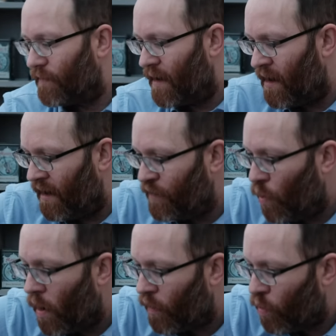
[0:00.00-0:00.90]
uh, if you
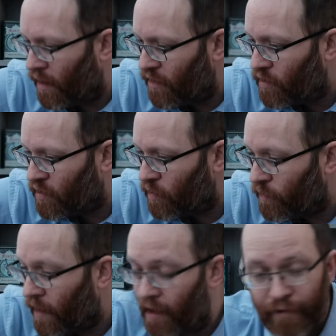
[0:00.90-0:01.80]
are quite new to
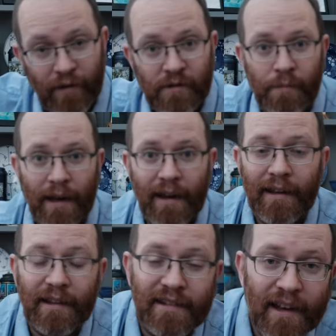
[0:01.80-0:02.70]
uh, fountain pen
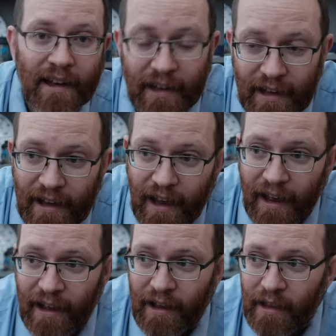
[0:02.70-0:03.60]
inks.
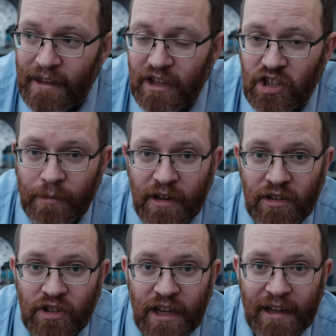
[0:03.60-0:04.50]
Uh, the shimmer
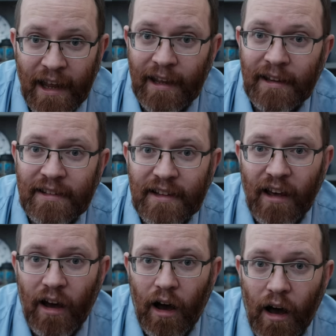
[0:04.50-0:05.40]
and sheen inks,
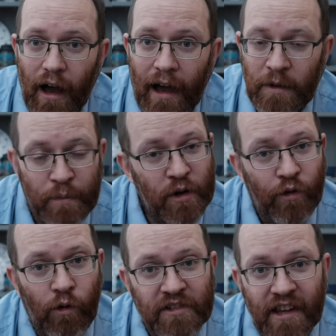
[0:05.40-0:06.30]
as
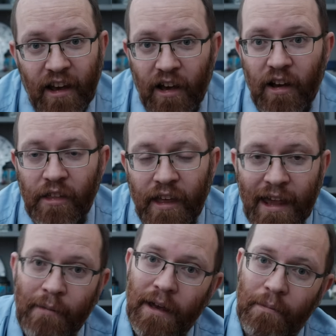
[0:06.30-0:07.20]
beautiful as they are, they
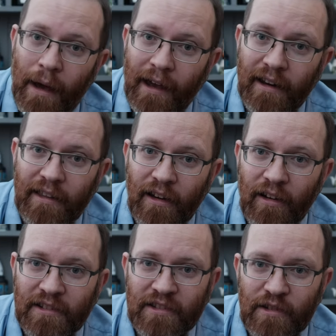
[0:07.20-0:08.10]
can be a pain in the
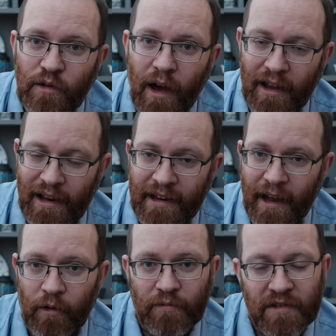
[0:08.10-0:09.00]
ass to uh, clean
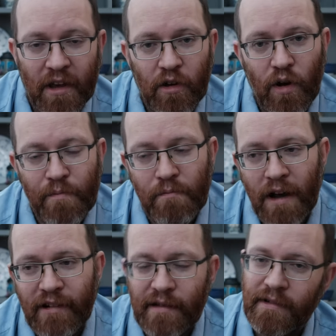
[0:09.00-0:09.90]
out. So my
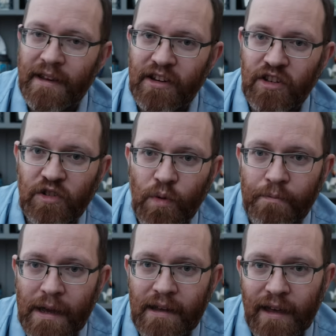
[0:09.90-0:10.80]
recommendations would
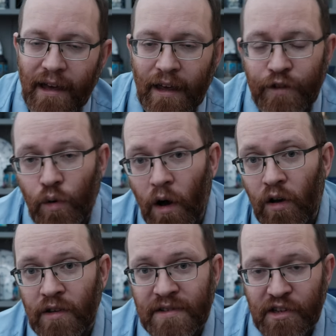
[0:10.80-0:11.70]
be that if you are
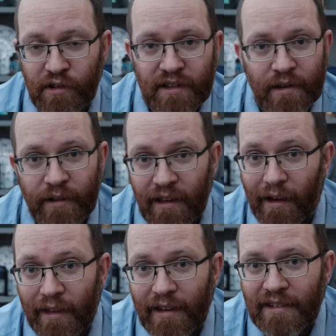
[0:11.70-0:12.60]
considering something
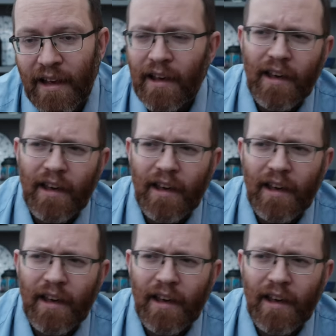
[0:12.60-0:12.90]
like this,